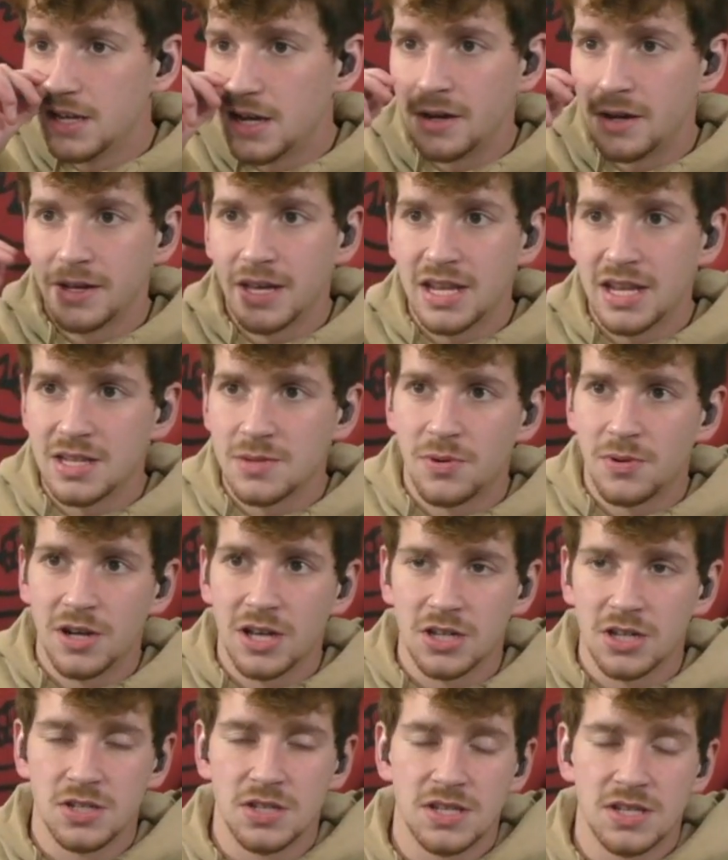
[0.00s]
I'll get into
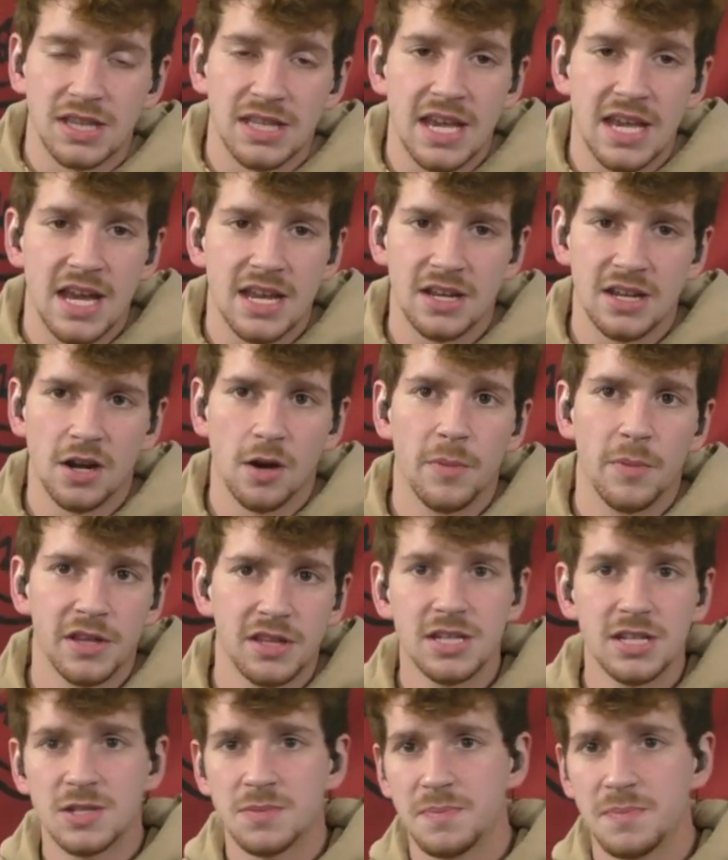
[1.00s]
predictions at the end here,
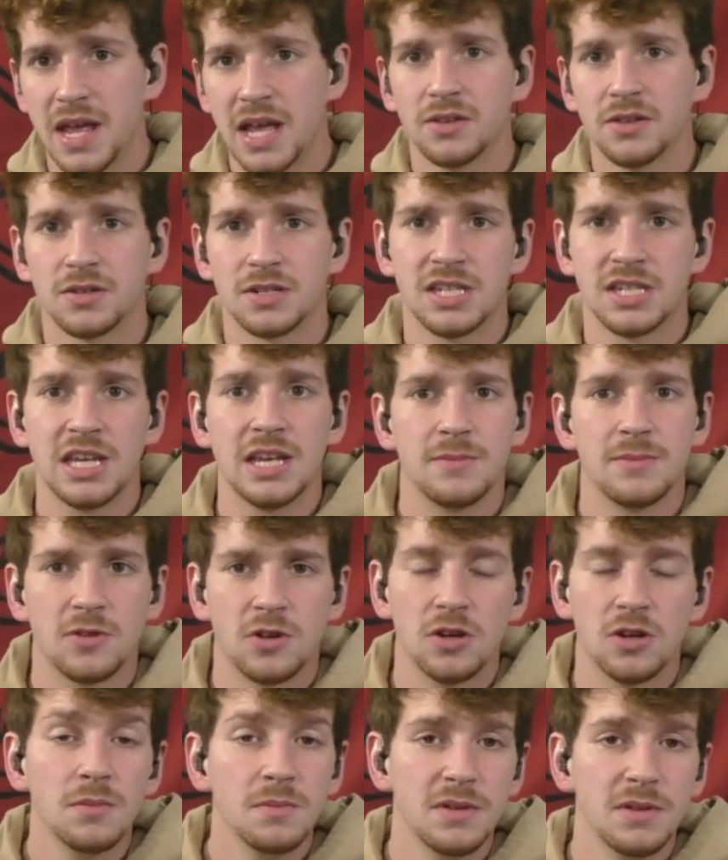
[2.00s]
but this Baylor team
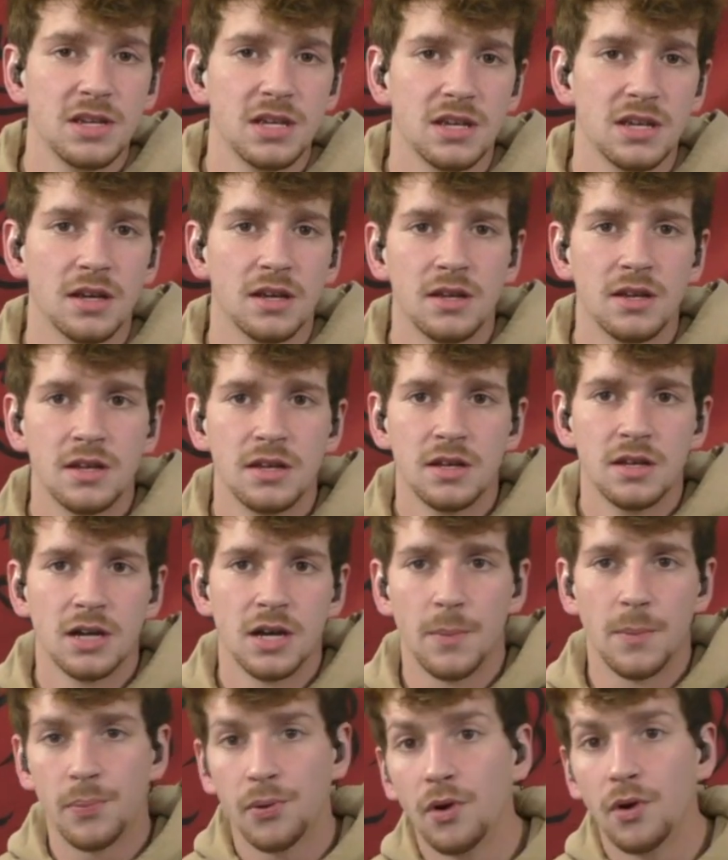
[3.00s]
could be
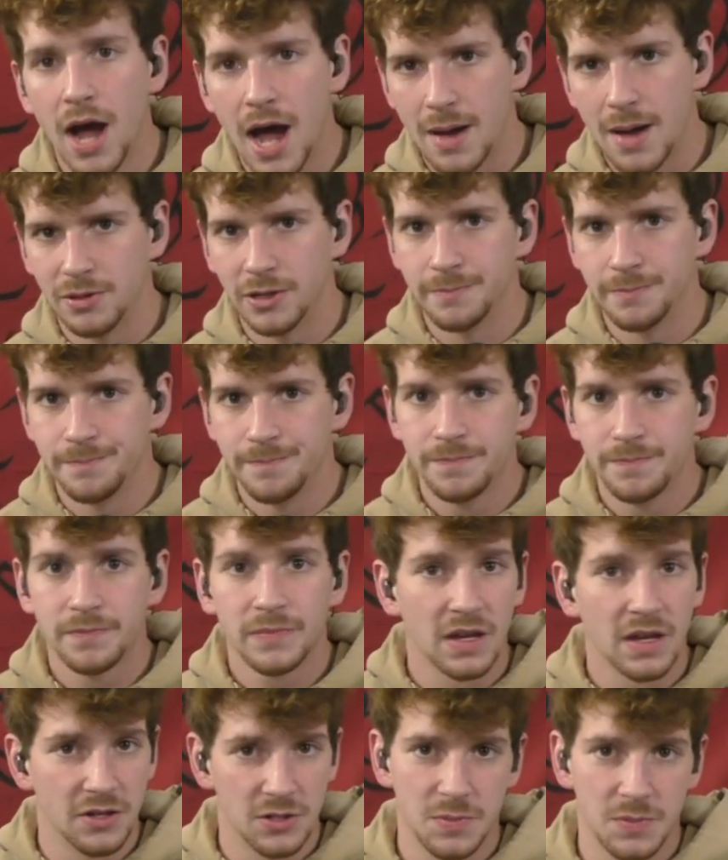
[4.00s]
a problem.
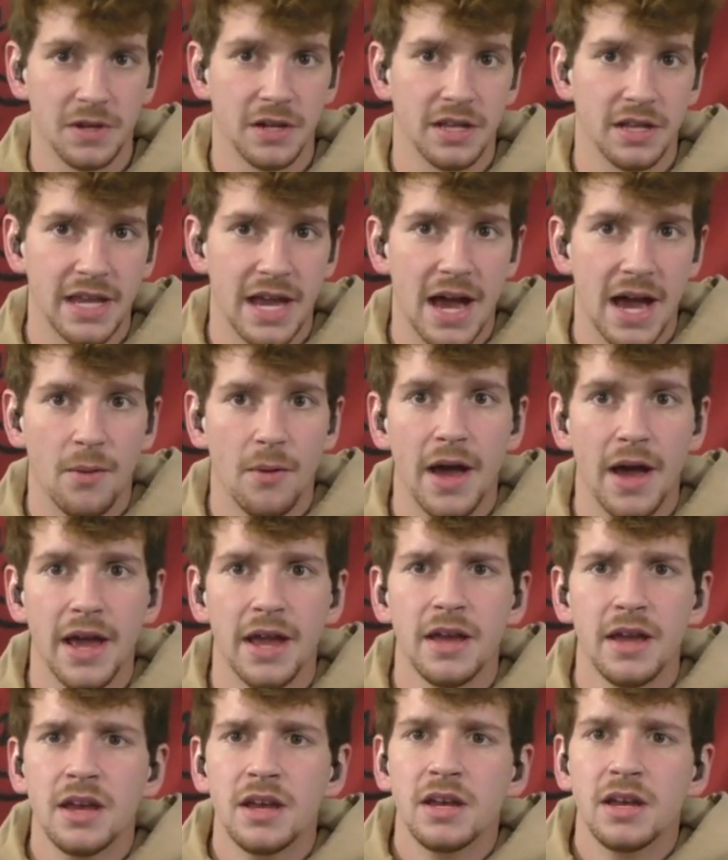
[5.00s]
Let's put it that way.